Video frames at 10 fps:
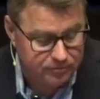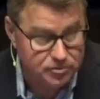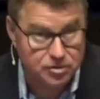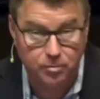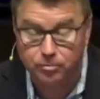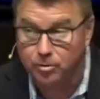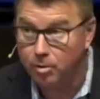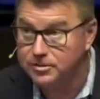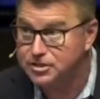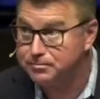So the
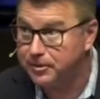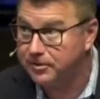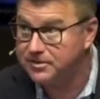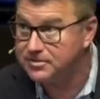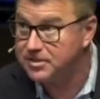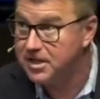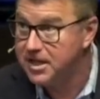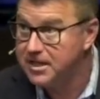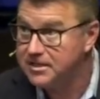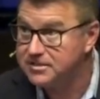Holy Spirit is,
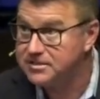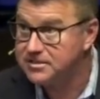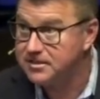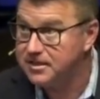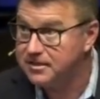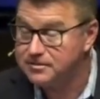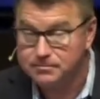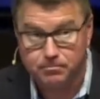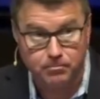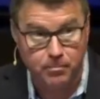is, is,